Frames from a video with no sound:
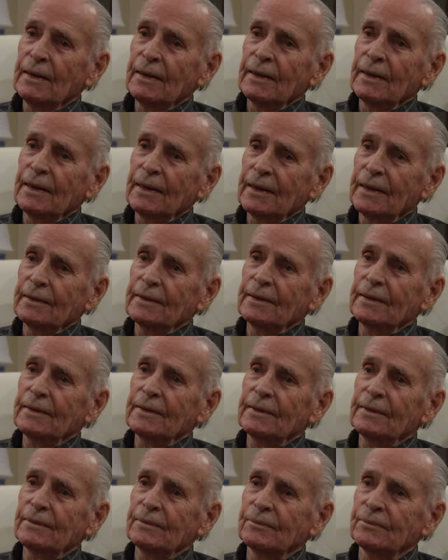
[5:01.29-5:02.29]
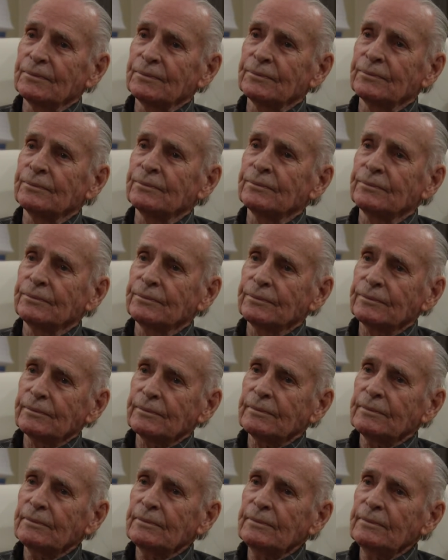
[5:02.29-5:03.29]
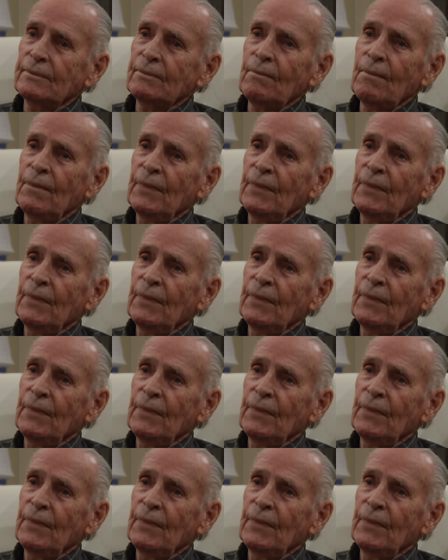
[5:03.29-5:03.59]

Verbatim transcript: And uh,